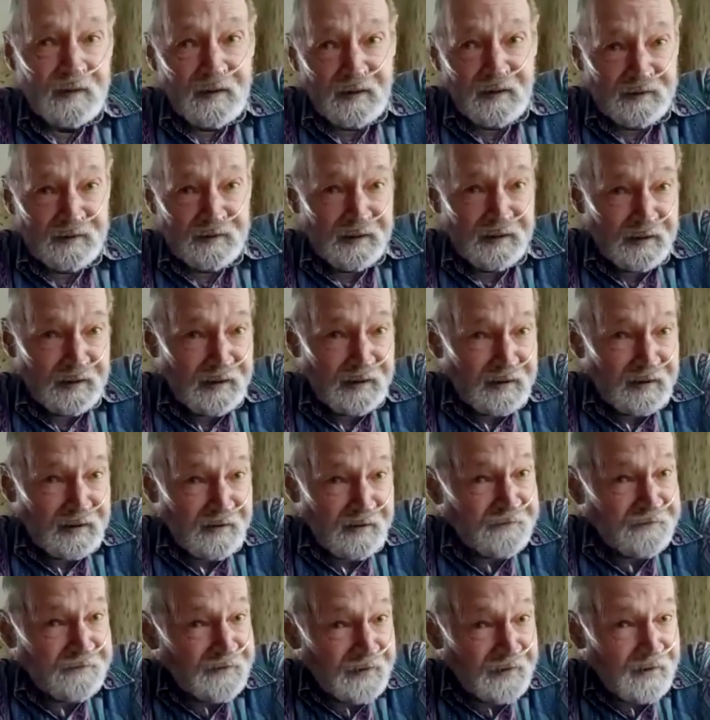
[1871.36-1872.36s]
they had a
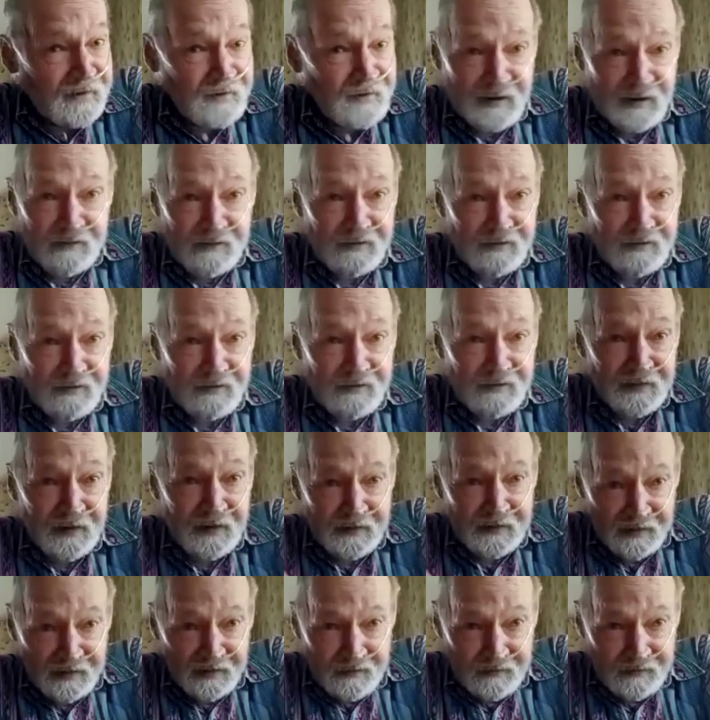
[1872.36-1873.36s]
fair and everything
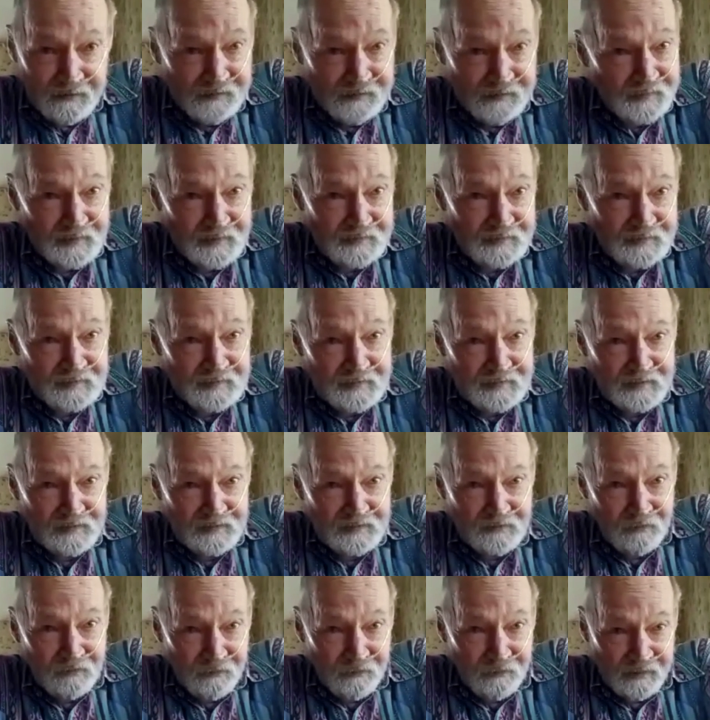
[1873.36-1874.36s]
there
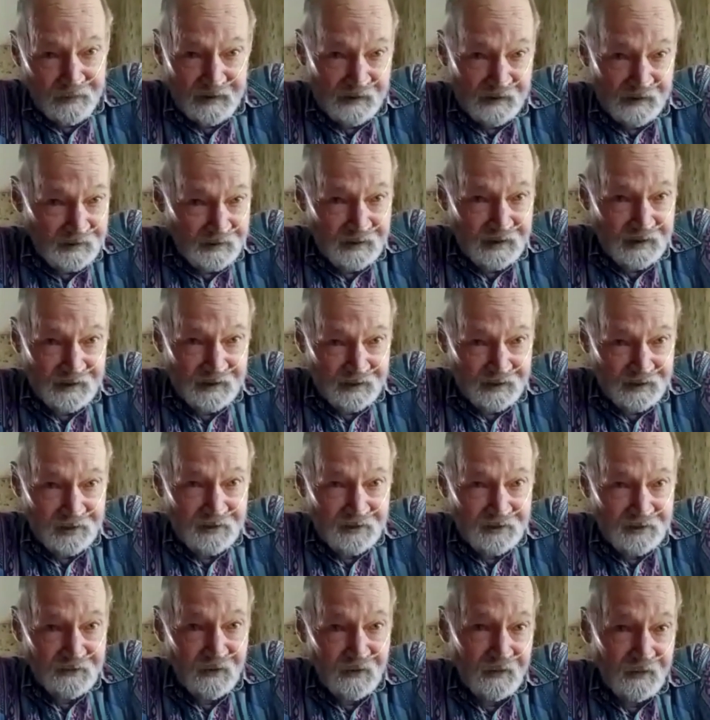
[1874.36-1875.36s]
in
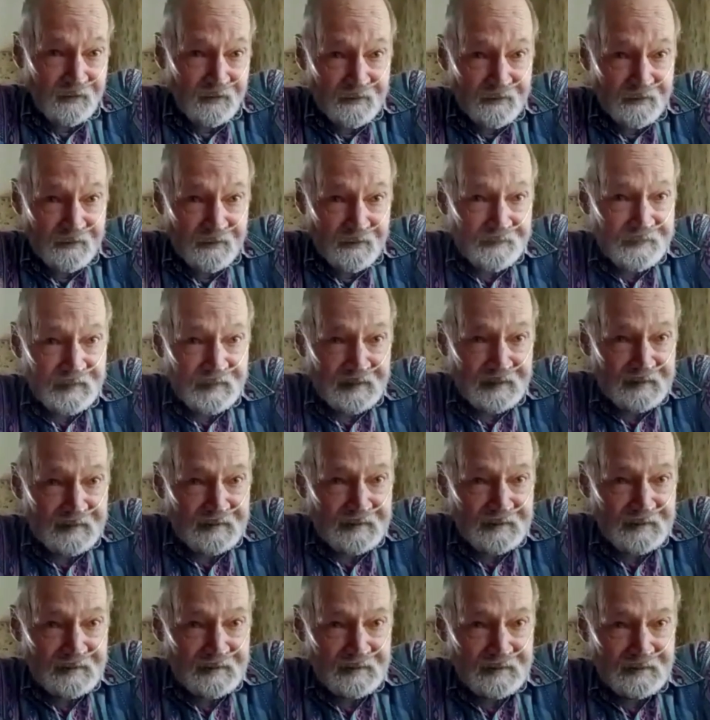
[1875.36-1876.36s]
Duvall.
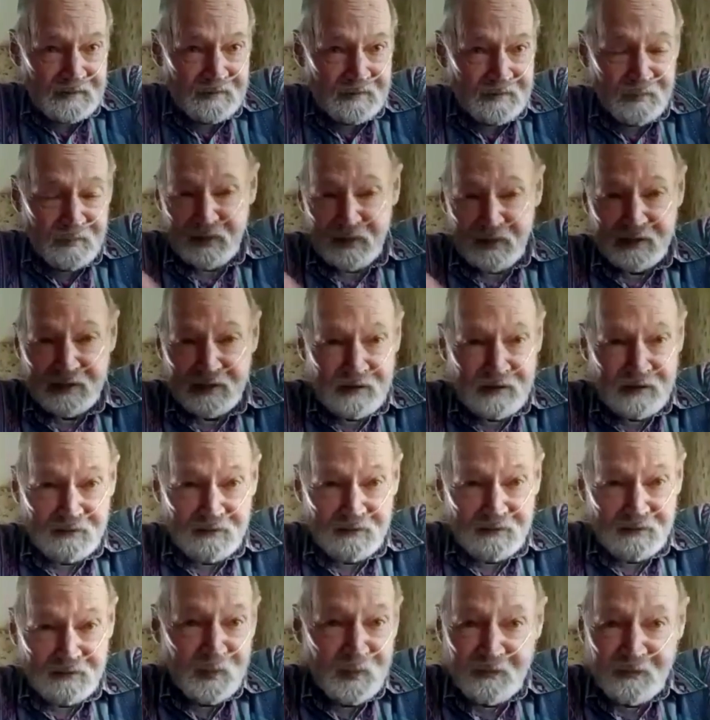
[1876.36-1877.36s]
But that was
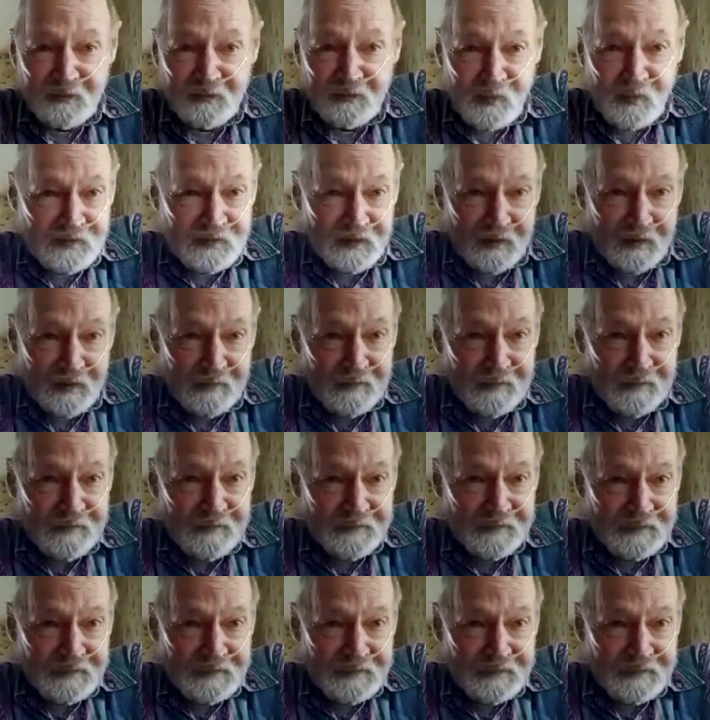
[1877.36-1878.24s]
before my time.